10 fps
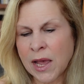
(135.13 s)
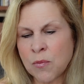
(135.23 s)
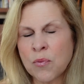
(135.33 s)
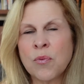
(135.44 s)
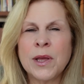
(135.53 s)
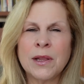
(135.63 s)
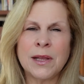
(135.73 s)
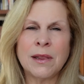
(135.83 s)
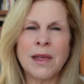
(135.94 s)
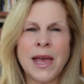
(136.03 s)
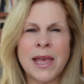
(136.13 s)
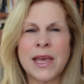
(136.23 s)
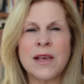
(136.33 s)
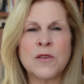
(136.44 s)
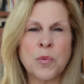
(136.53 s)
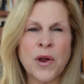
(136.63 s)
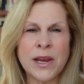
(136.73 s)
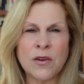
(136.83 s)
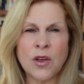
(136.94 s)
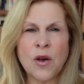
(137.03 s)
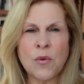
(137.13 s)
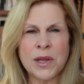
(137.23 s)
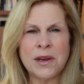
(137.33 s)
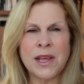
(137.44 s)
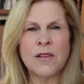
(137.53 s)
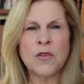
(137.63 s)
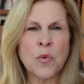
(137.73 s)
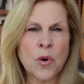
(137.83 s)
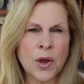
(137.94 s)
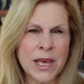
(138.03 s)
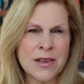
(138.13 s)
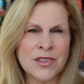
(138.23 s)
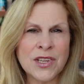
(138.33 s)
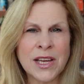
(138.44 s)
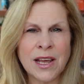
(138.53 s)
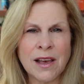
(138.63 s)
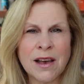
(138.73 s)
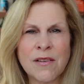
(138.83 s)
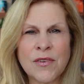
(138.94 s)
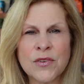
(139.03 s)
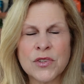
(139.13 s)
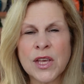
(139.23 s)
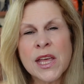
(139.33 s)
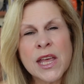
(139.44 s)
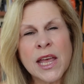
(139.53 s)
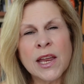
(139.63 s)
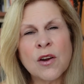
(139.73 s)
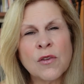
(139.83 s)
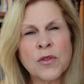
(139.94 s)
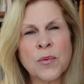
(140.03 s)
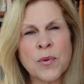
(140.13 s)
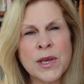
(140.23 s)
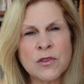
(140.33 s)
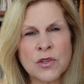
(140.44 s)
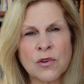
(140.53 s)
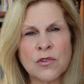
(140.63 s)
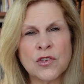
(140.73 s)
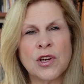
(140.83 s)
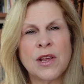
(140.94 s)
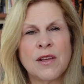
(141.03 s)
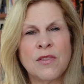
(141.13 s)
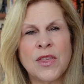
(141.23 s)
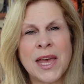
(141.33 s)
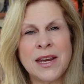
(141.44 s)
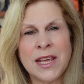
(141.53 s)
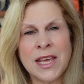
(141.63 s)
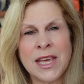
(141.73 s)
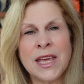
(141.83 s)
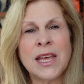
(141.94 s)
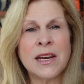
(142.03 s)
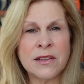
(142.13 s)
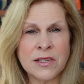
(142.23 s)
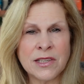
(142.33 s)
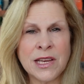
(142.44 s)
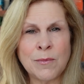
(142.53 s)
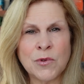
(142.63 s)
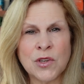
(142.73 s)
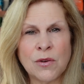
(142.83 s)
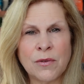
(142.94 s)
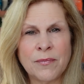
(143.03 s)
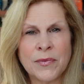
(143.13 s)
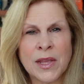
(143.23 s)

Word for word: I really like is Brian Cohen and the work he's done on covers and all the research that he and his team do.